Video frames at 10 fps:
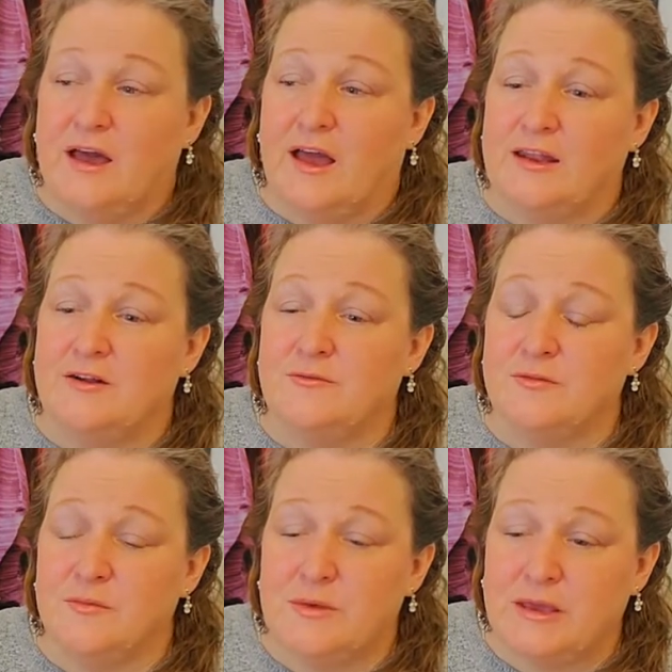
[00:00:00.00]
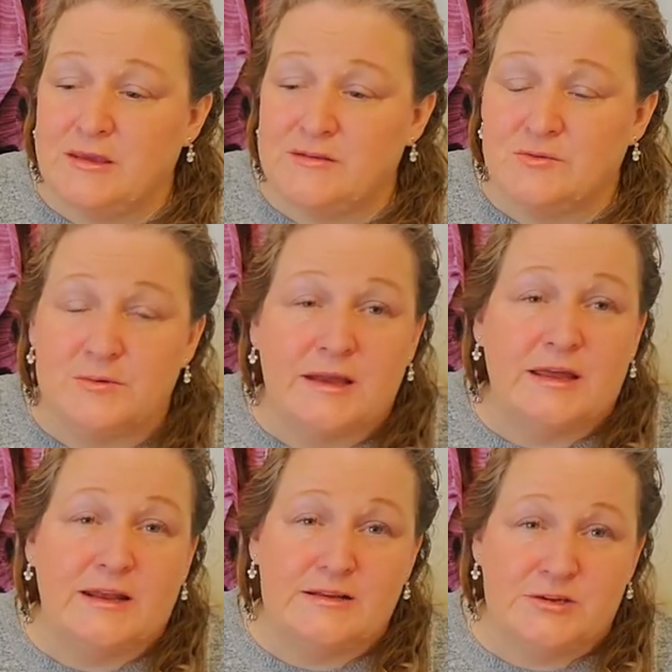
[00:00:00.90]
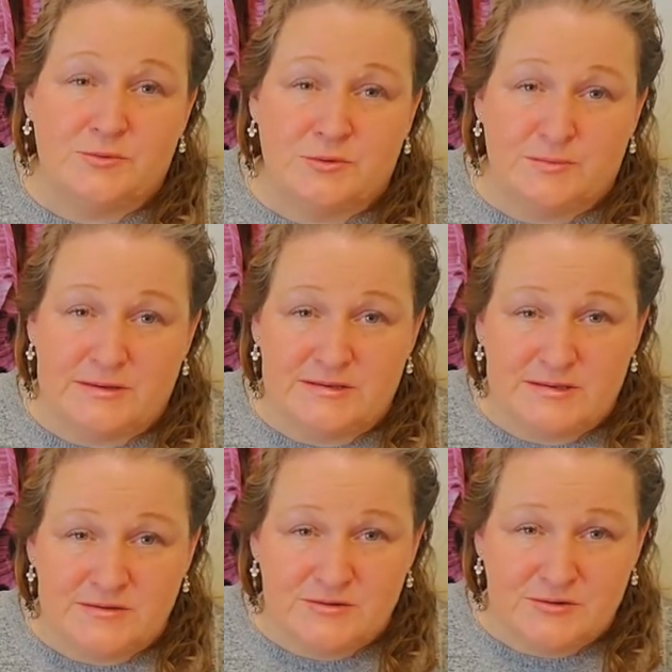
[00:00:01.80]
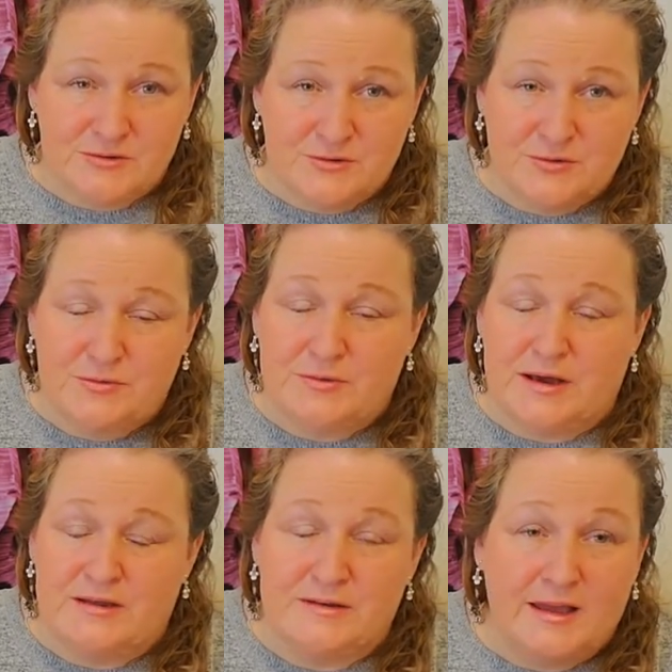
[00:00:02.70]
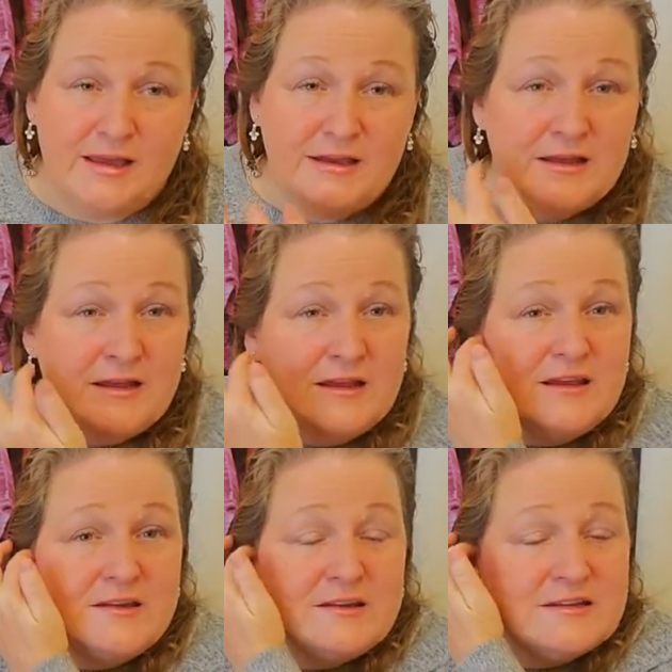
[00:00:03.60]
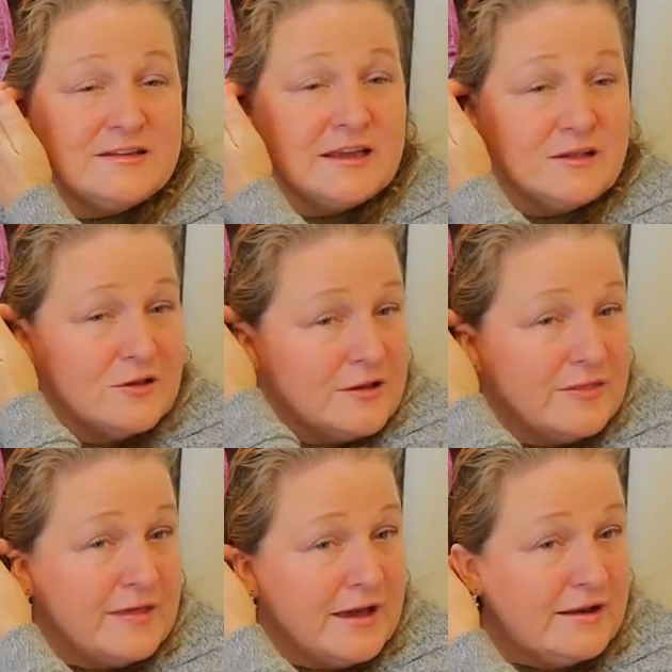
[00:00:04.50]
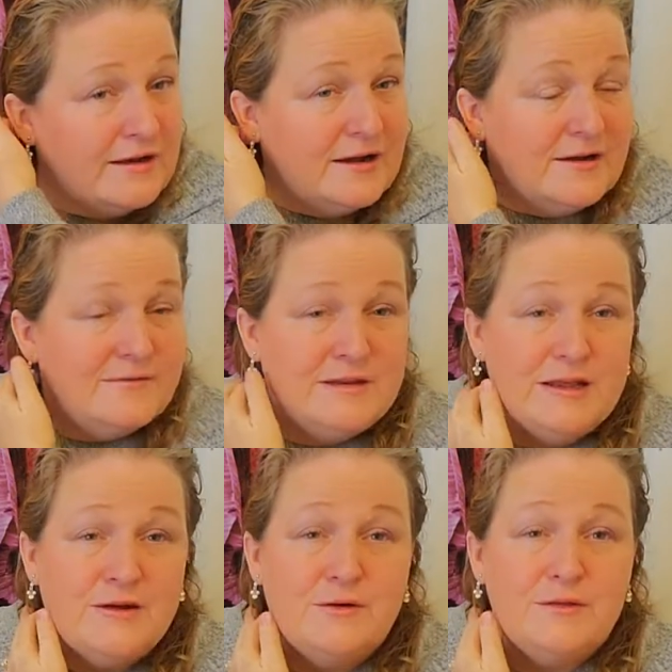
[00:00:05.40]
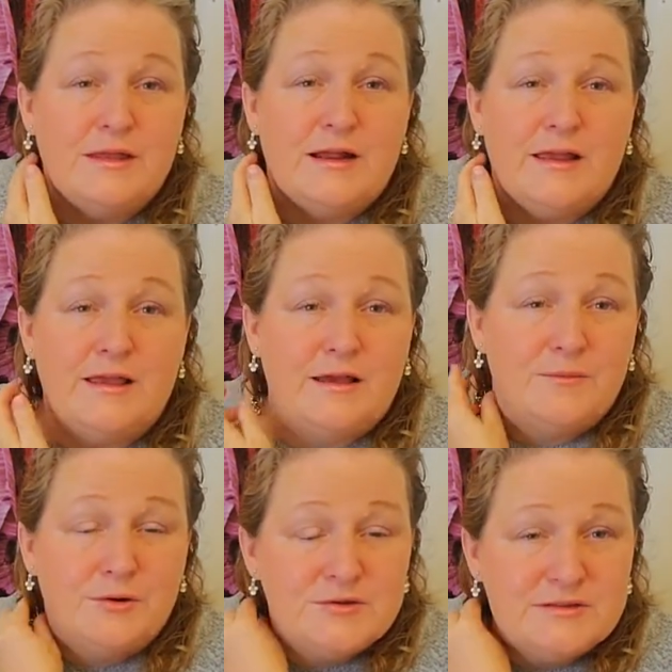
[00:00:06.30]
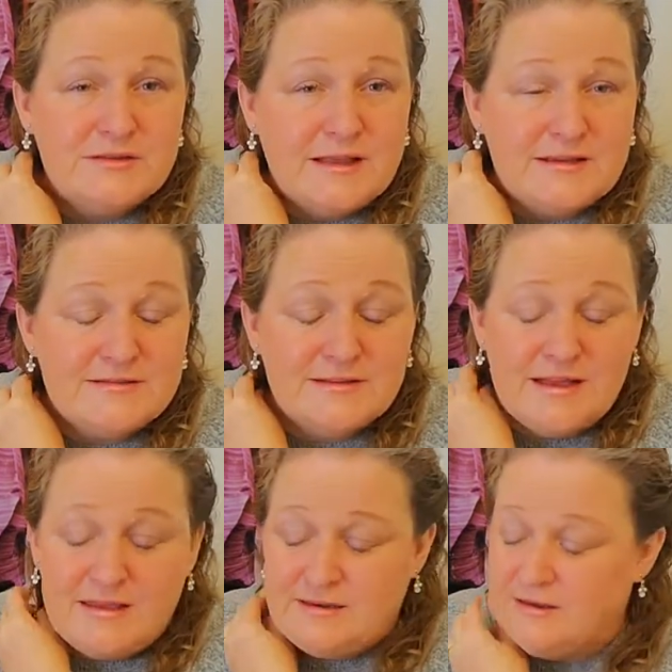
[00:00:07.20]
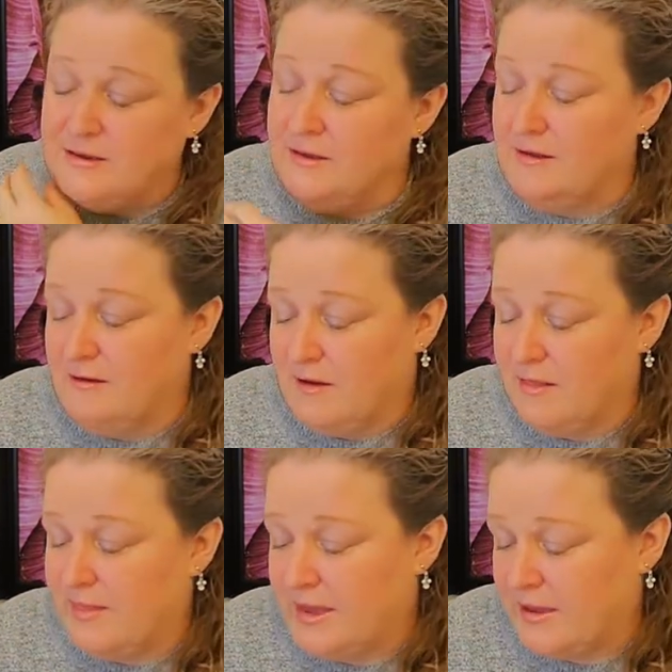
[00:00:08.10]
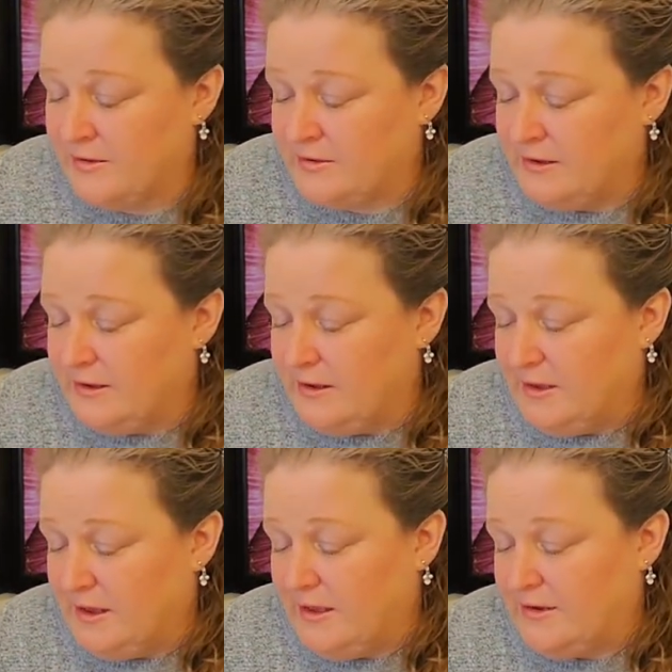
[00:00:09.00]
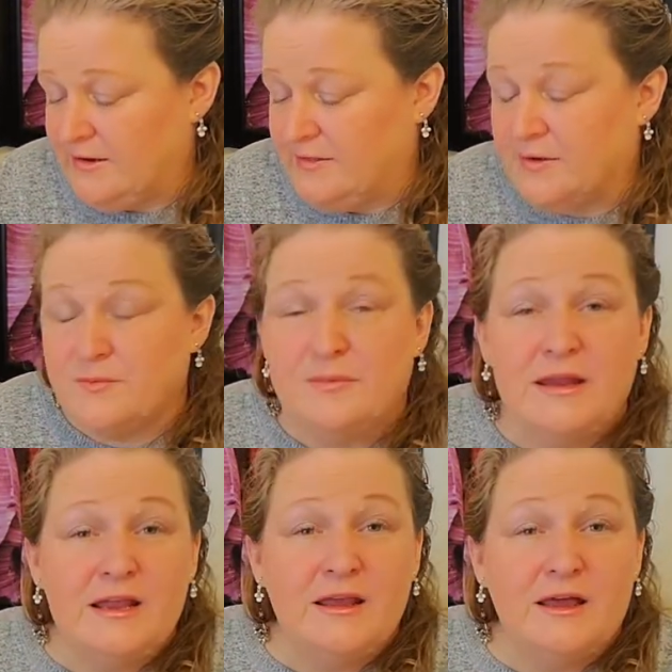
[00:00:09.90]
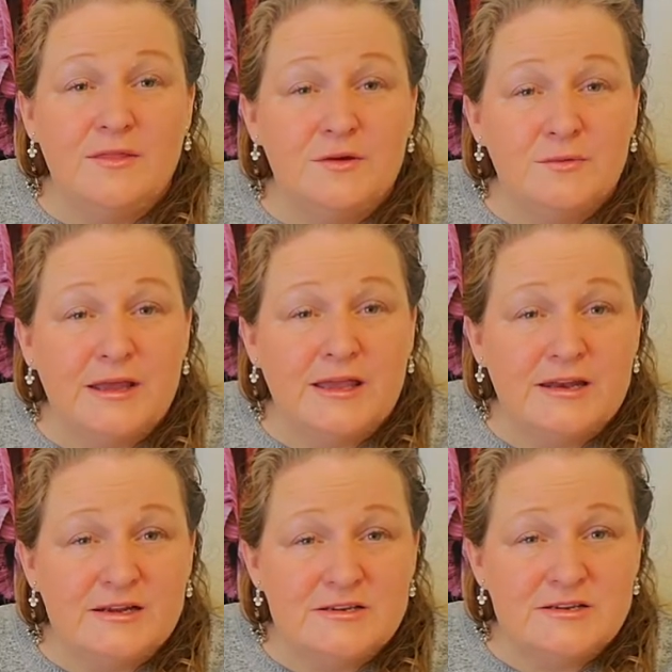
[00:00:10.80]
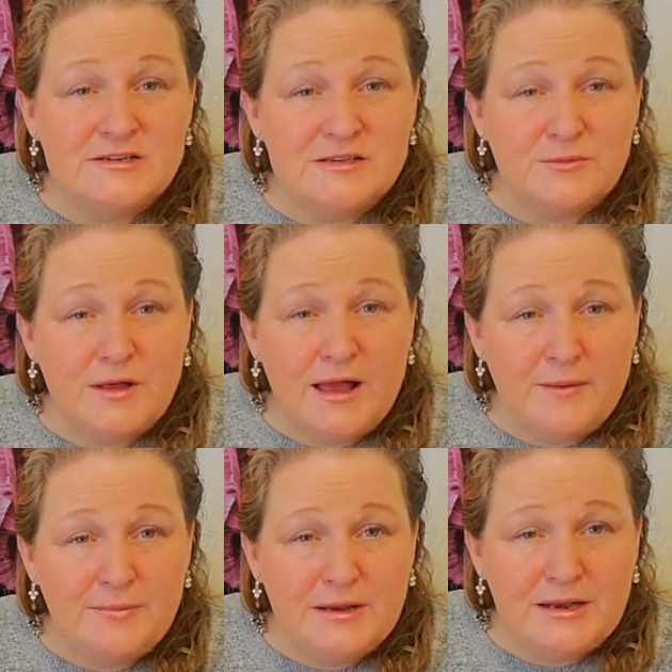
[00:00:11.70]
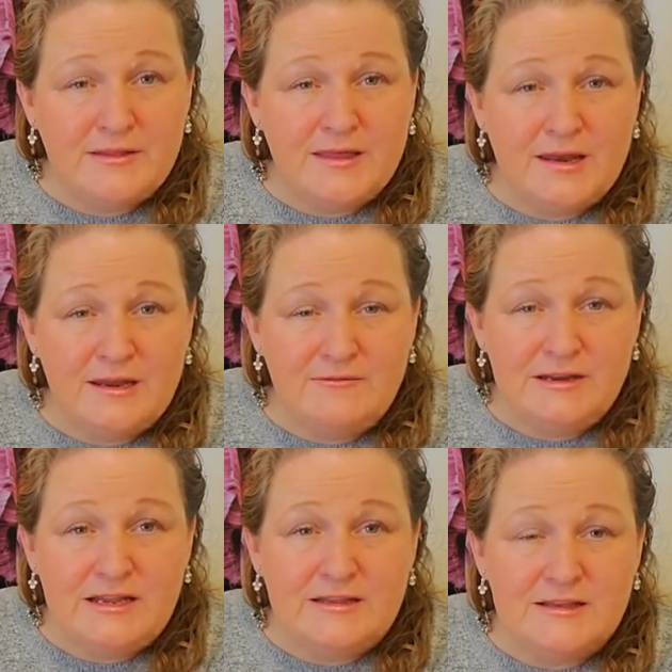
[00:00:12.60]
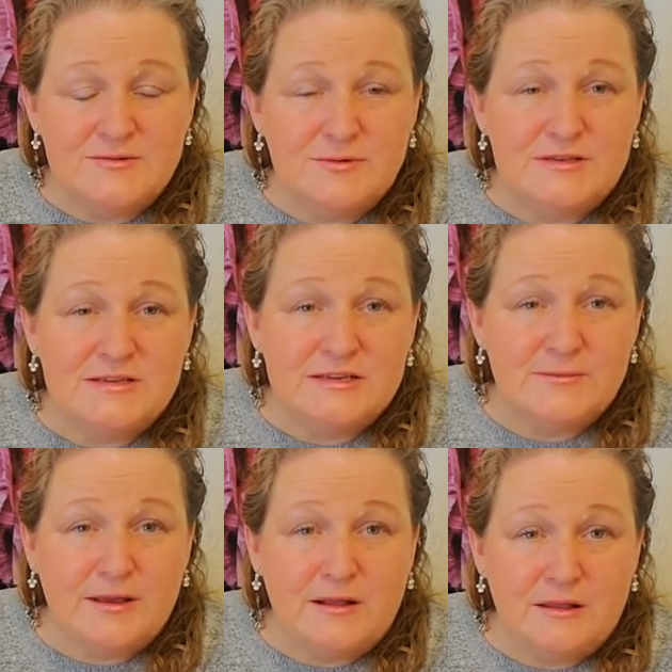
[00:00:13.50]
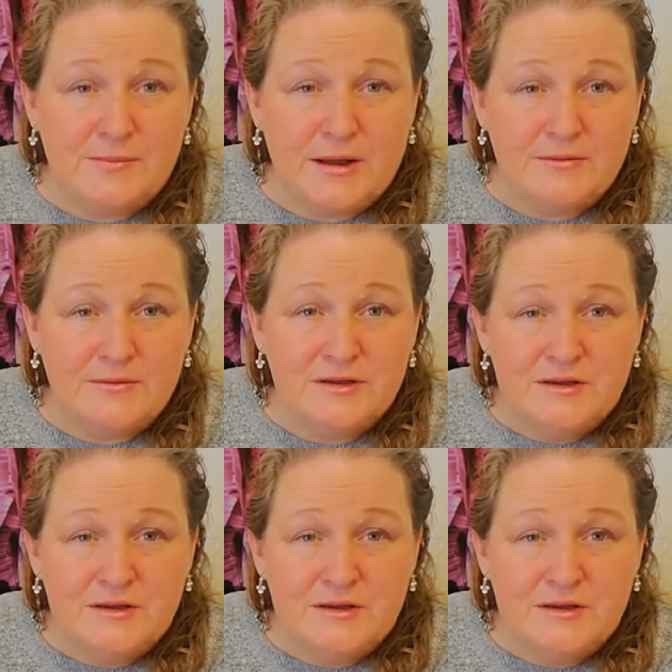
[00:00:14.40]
I know for me, it's a reconnection with my sister who died. You can take a look at that video that I posted last night on that. And there are many other reconnections that will happen in that evening. That's what it's going to be all about.